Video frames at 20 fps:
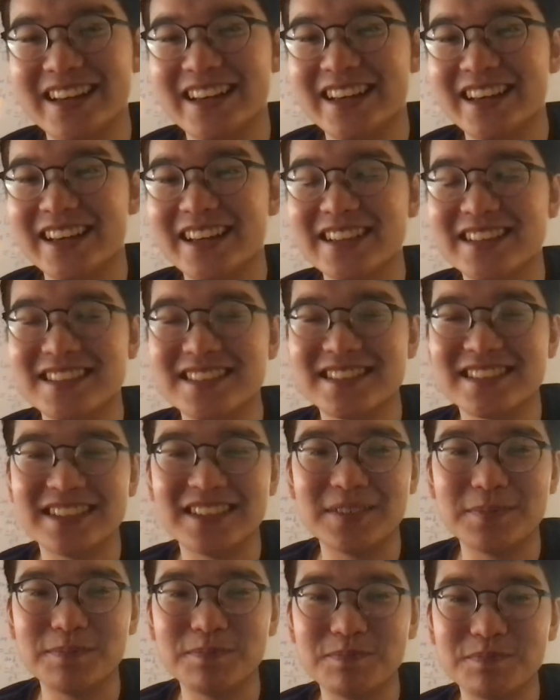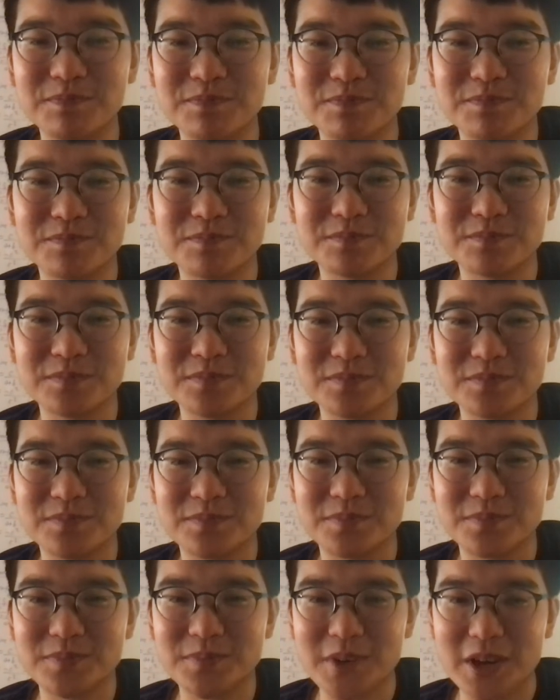it's the
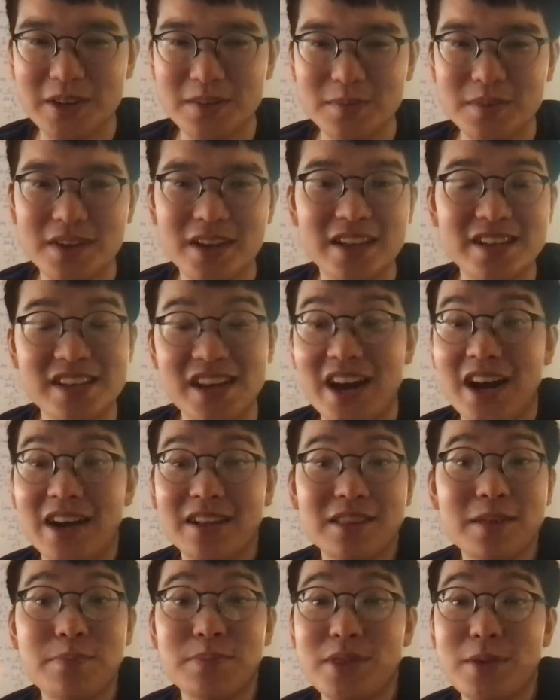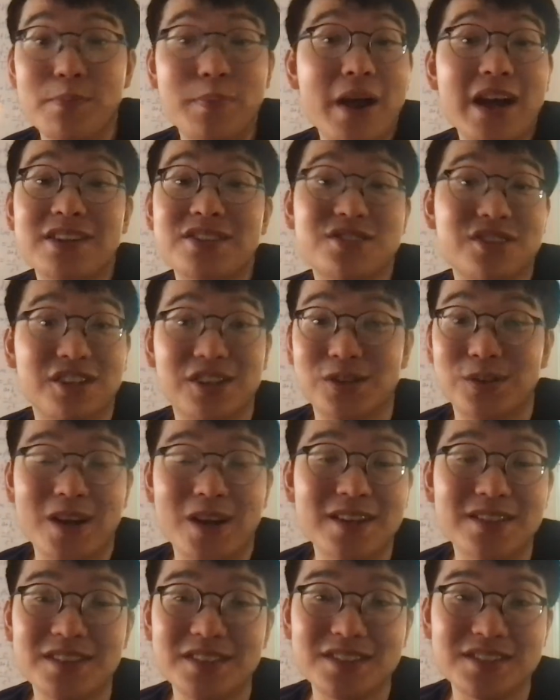batshit
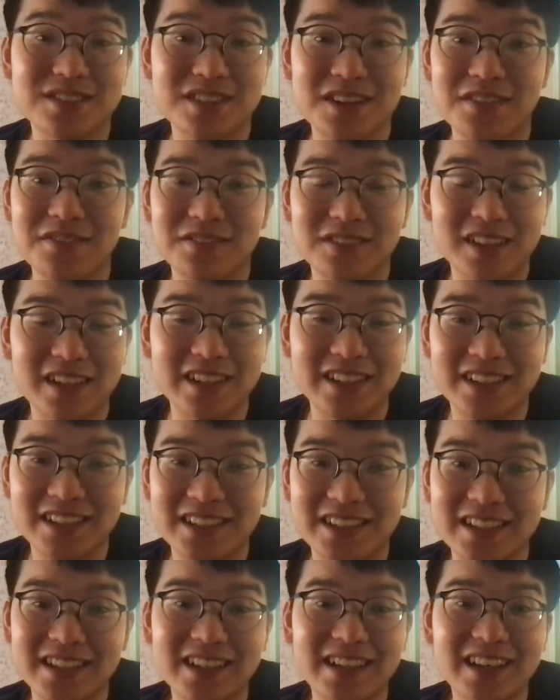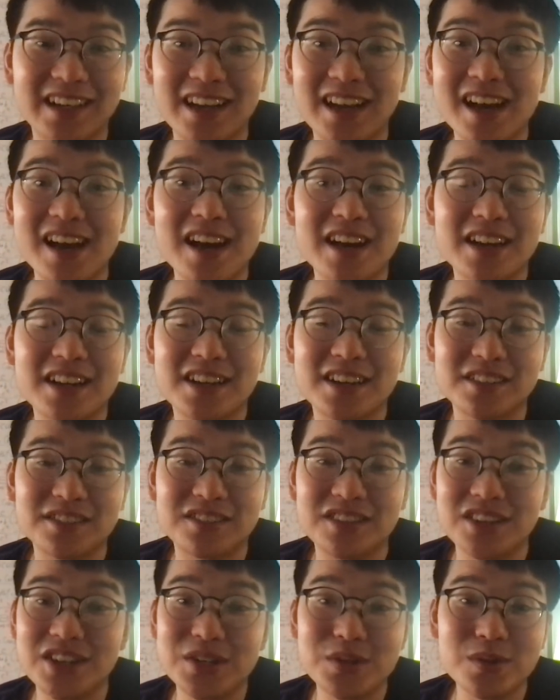crazy stuff, like
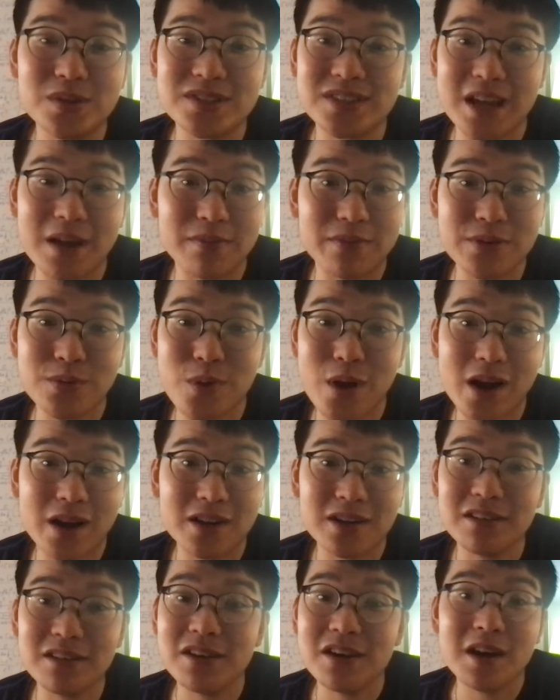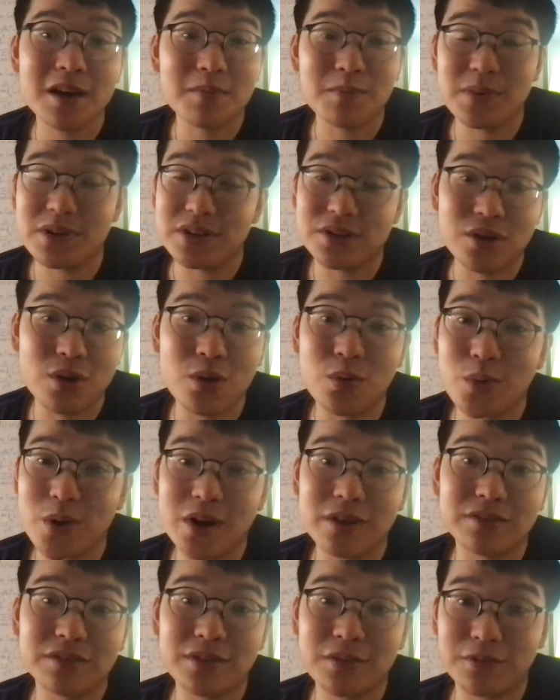continuous everywhere but
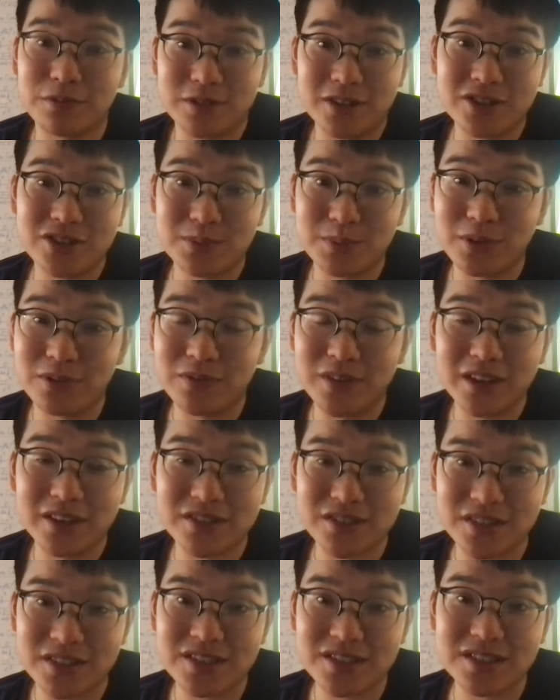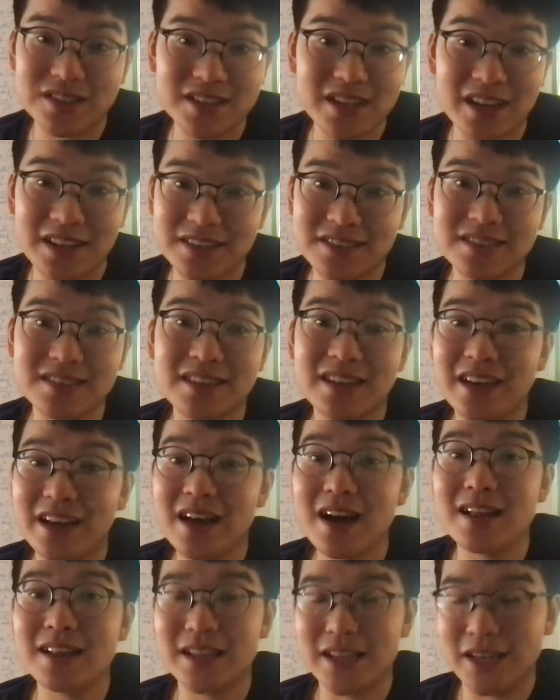nowhere differentiable functions. Yes,
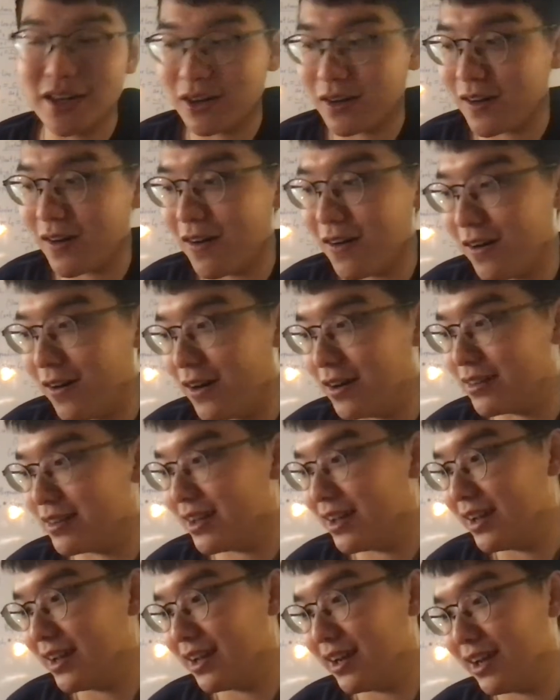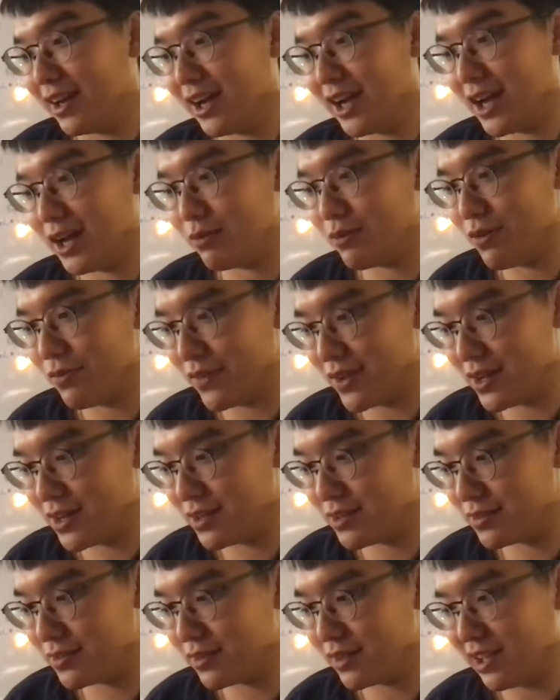they are hard, and
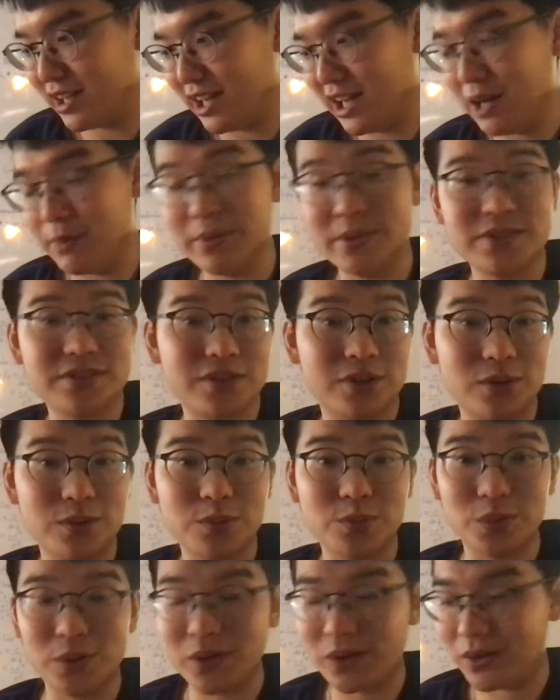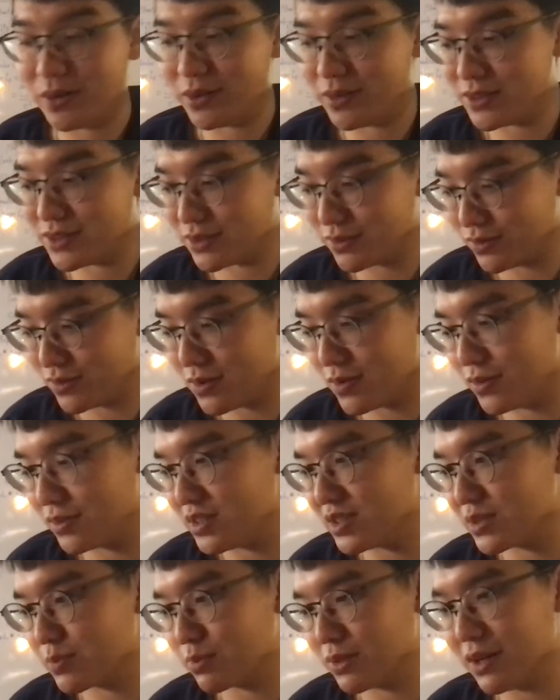within Abbott's own words in
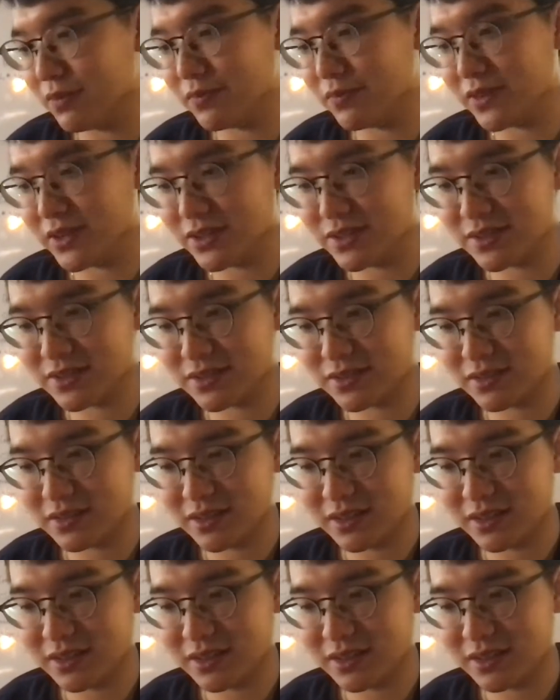his preface